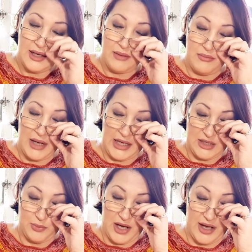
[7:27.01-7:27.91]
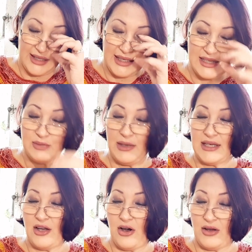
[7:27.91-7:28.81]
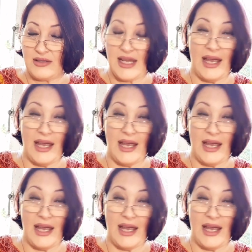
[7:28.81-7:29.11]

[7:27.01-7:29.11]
Made by Kismet Yarns,